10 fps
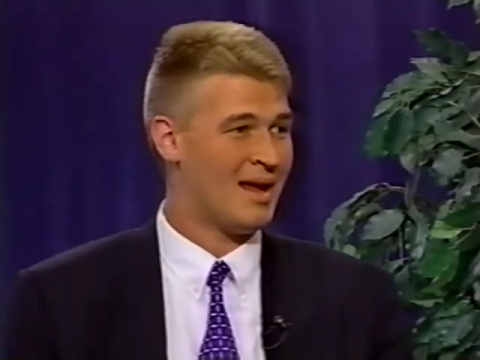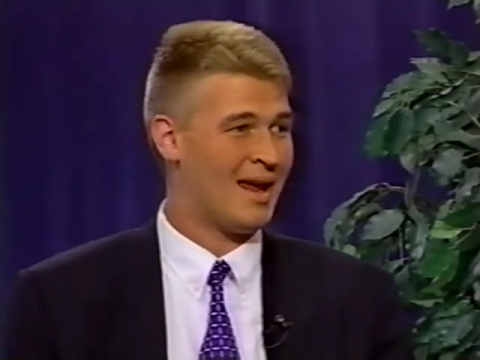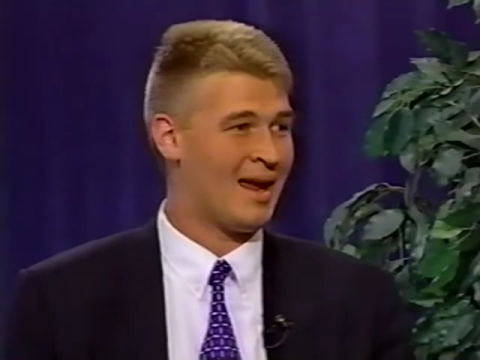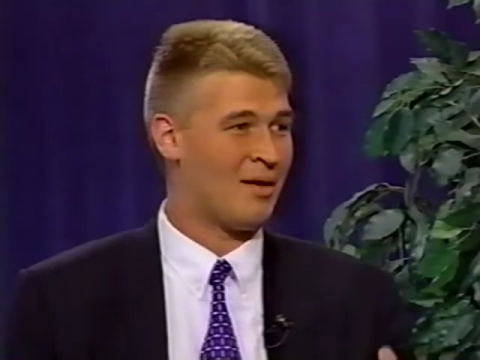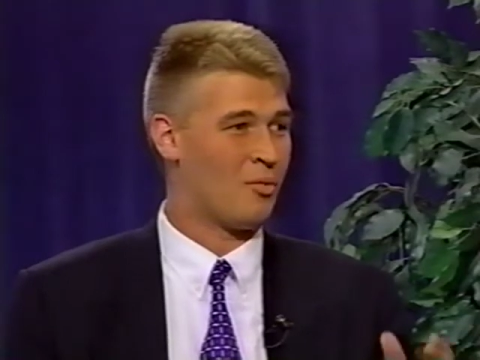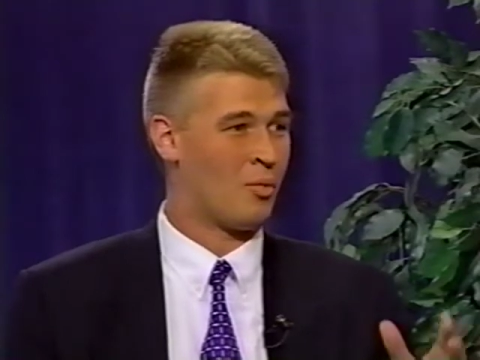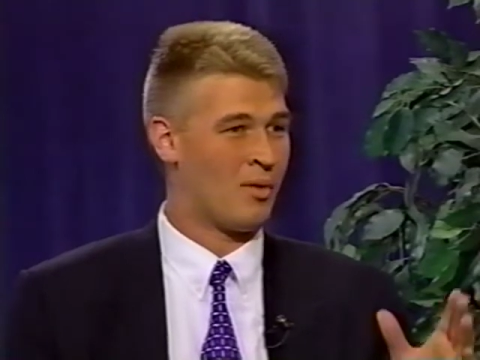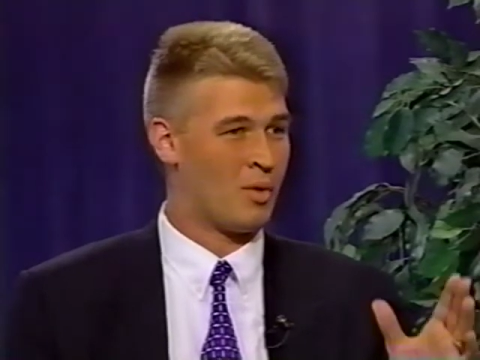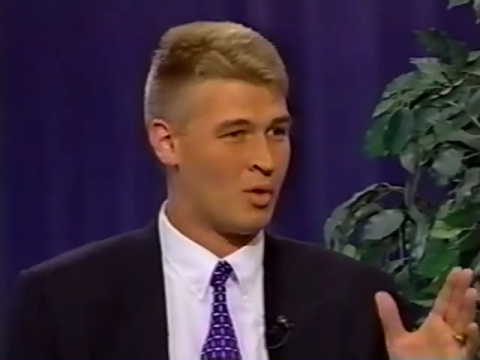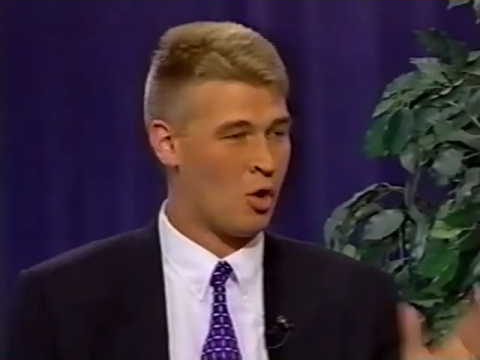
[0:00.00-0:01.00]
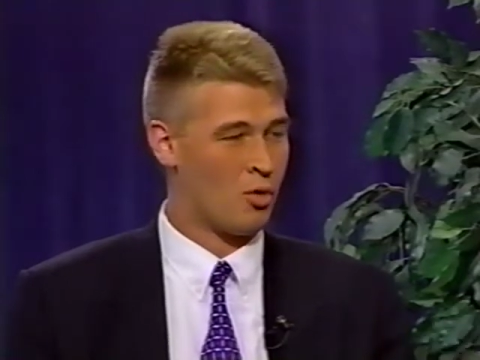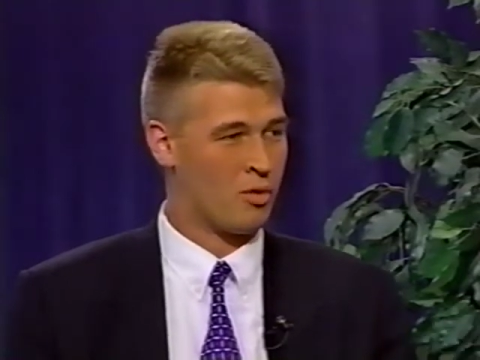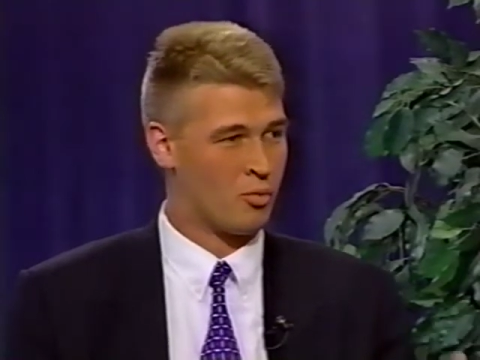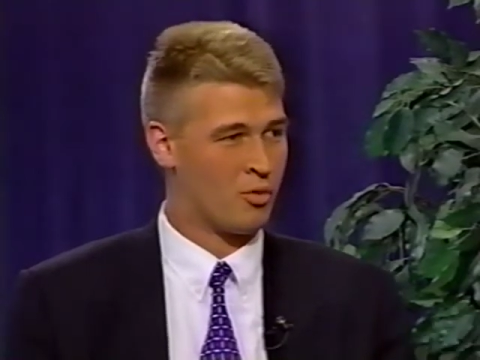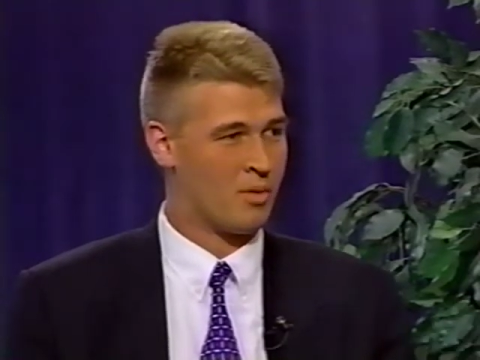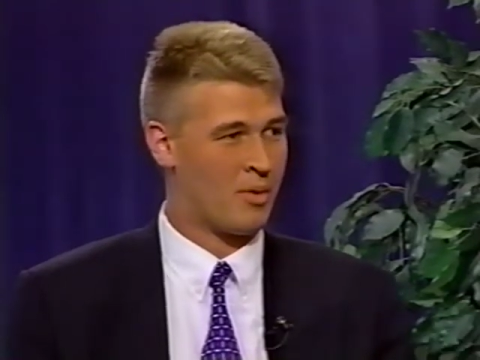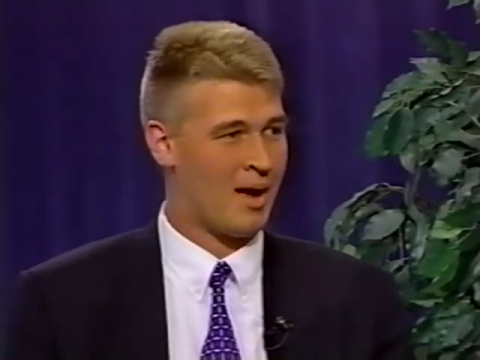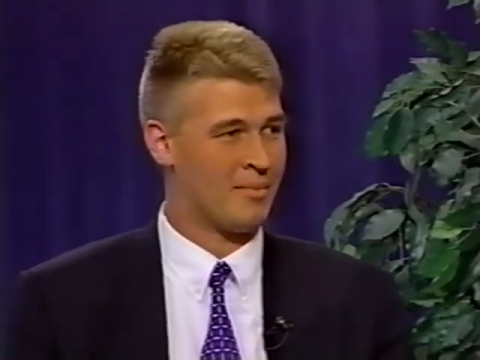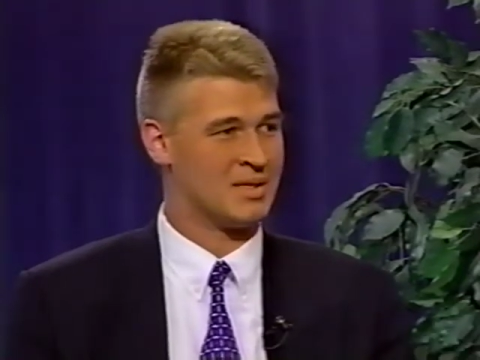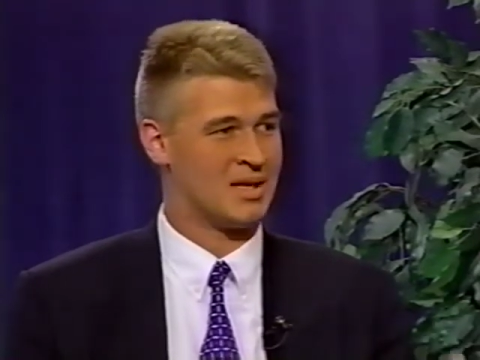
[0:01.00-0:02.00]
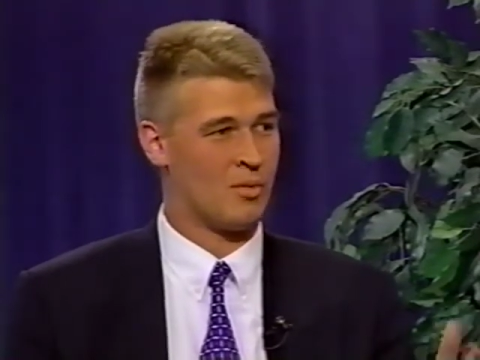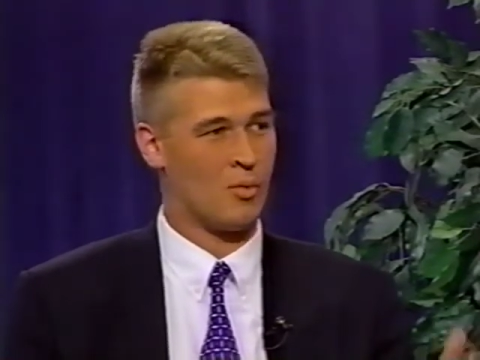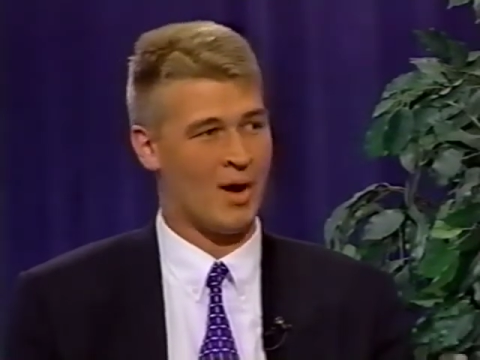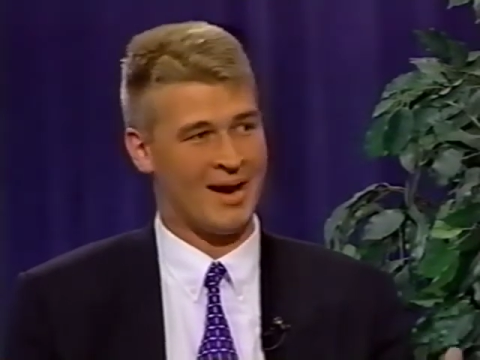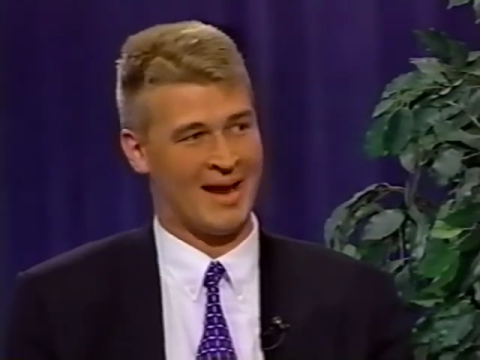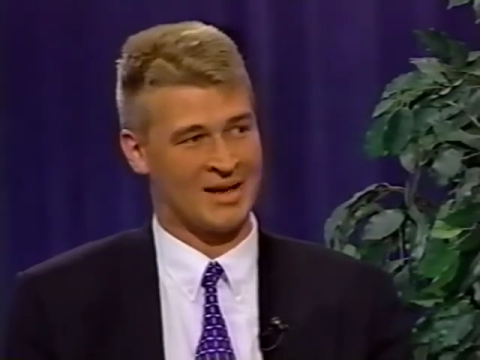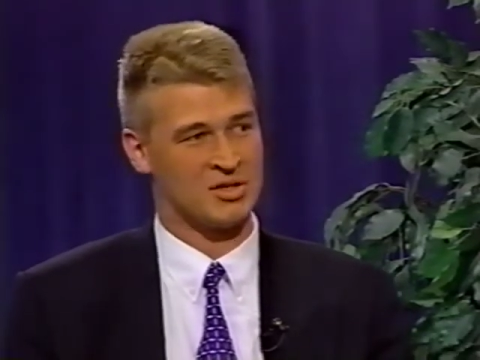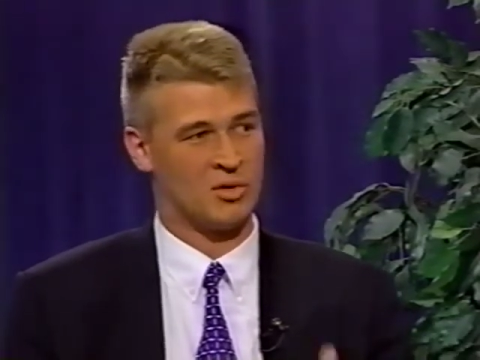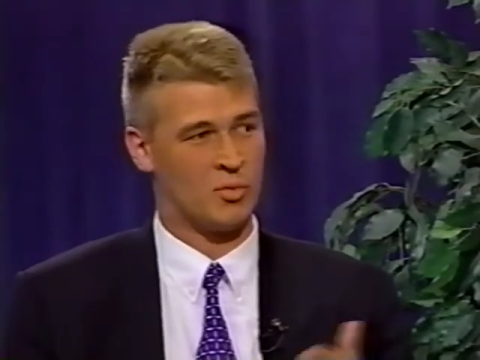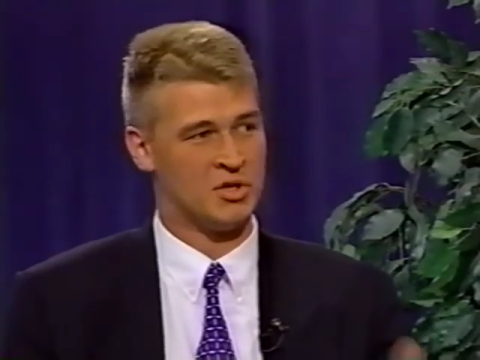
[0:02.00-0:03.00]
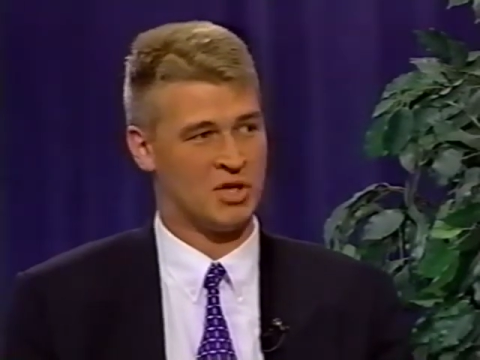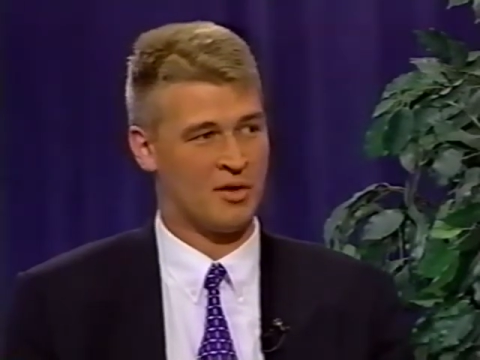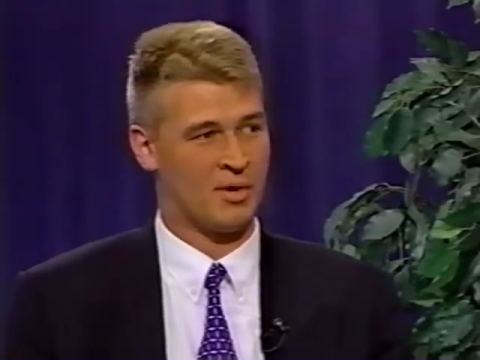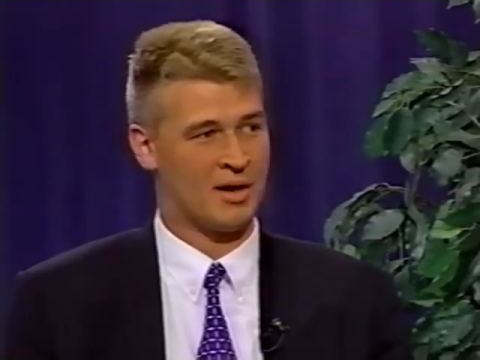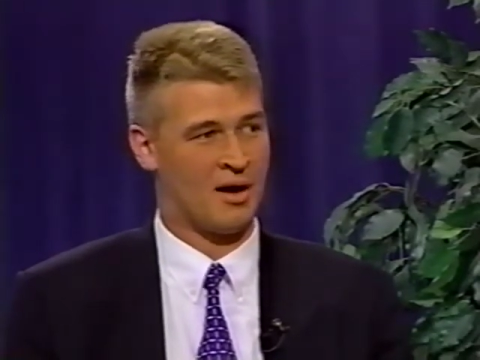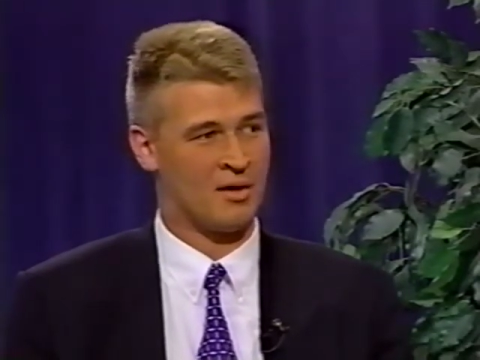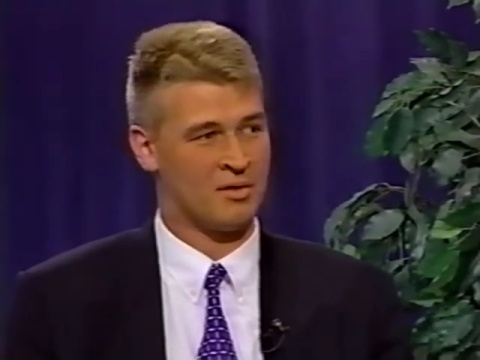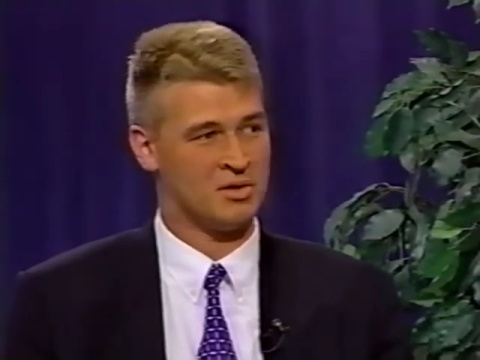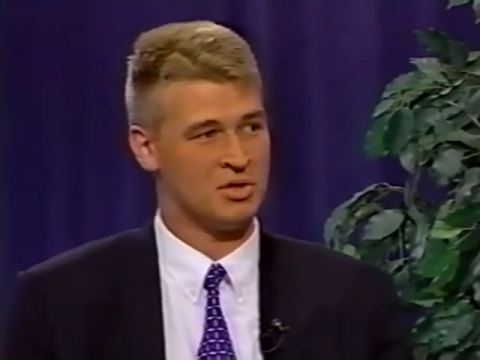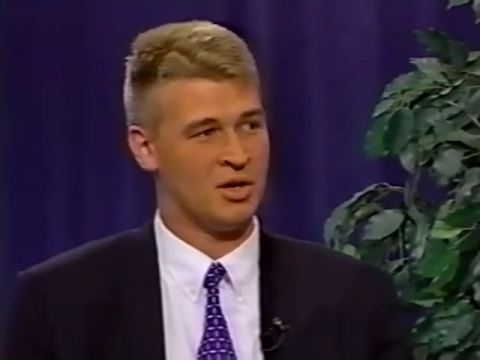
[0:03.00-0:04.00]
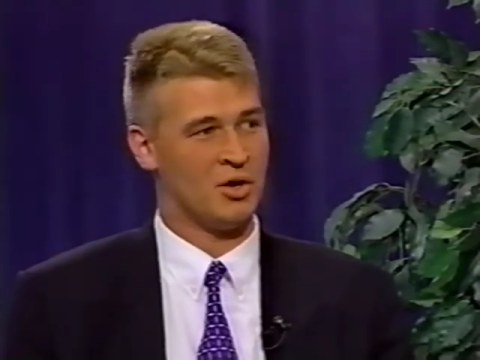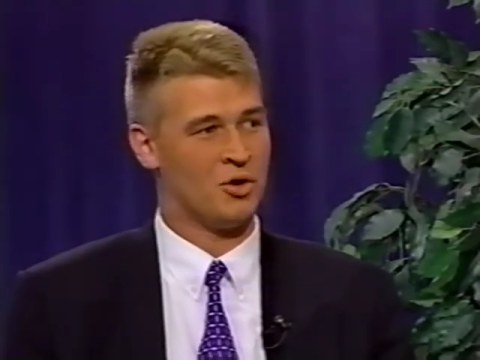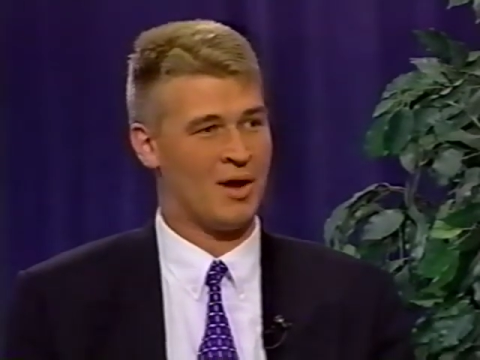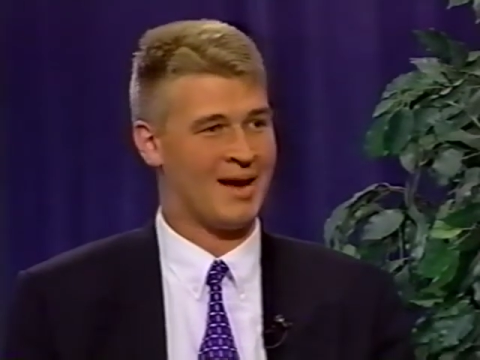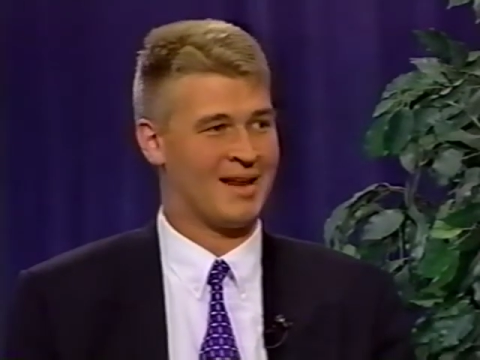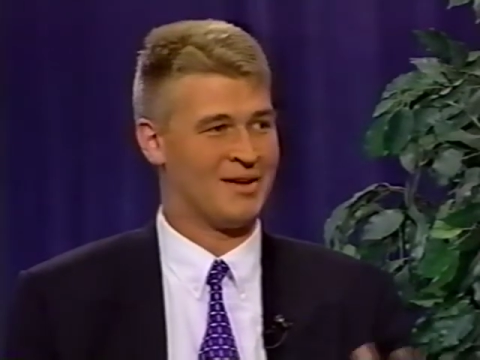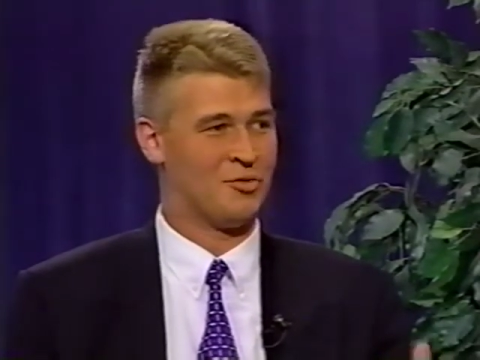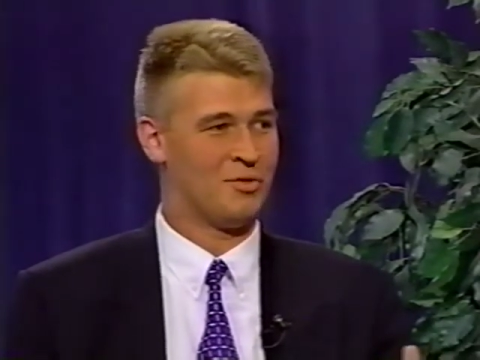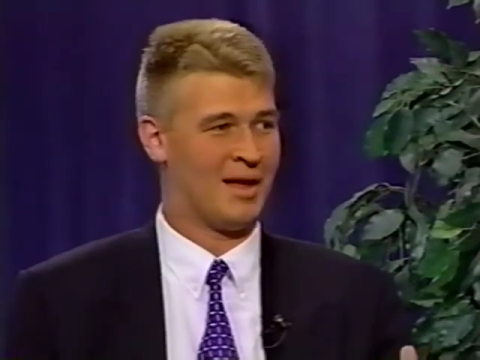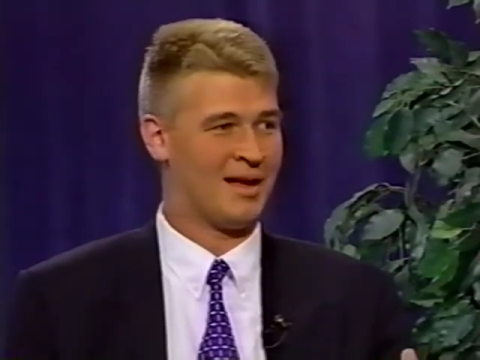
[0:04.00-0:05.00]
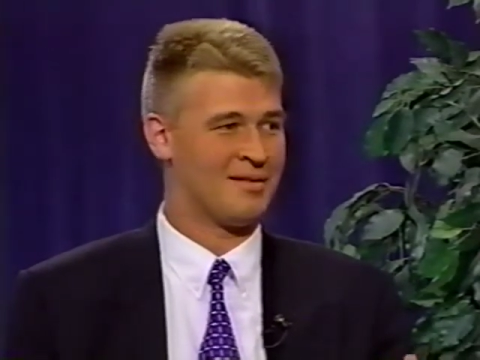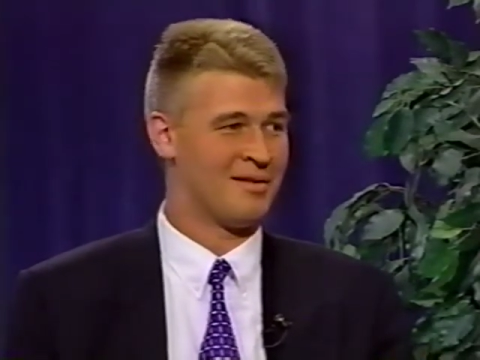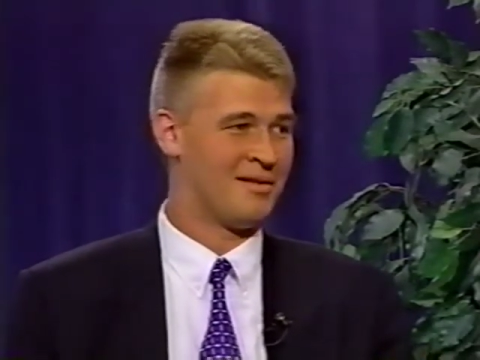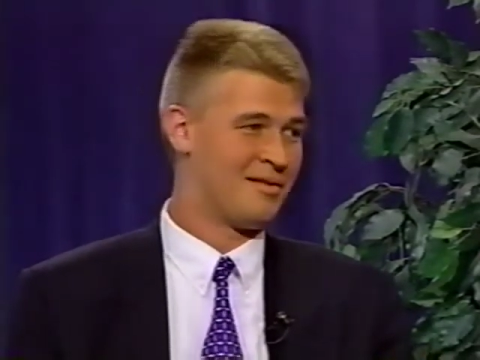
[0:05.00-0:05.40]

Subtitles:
And when we go to the root of the problem and say we want to actually regenerate cartilage, you're not going to do that